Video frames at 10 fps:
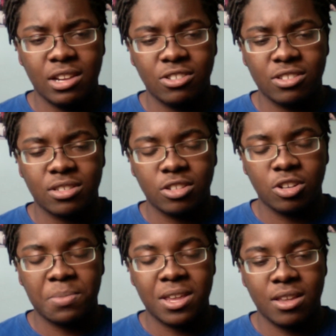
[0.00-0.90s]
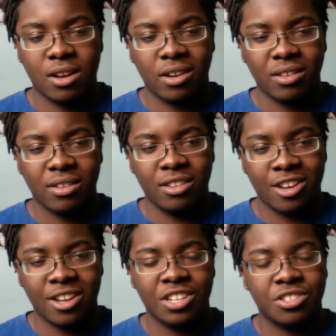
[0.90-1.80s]
He looks a little bit
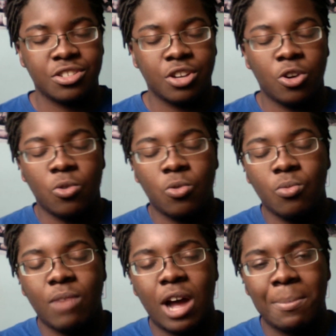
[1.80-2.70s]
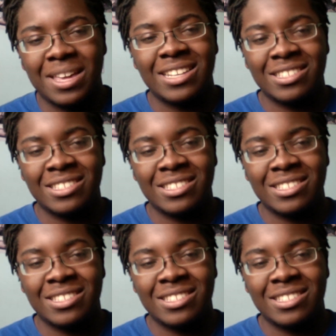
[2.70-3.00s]
youngish, so I'm